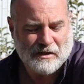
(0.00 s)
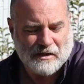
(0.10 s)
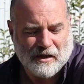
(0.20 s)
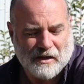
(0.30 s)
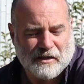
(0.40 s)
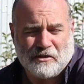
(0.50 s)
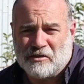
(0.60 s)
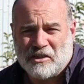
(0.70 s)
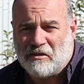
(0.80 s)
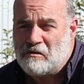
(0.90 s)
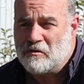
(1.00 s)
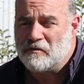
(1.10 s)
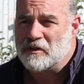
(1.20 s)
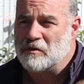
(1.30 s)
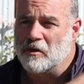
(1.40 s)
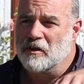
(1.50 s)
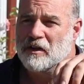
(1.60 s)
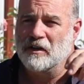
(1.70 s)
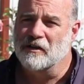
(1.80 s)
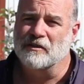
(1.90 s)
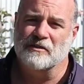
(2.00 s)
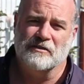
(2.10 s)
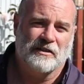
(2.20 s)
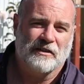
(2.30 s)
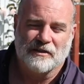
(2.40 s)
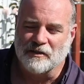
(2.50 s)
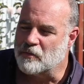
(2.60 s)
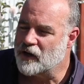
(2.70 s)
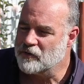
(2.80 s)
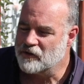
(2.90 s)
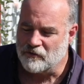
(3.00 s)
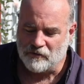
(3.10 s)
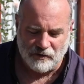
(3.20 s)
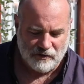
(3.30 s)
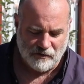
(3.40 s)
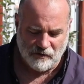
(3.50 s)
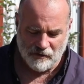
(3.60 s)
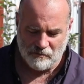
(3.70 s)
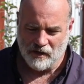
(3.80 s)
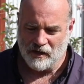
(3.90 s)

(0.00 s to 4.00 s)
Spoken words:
They do cherry wood for smoking and use those on the barbecue all the time.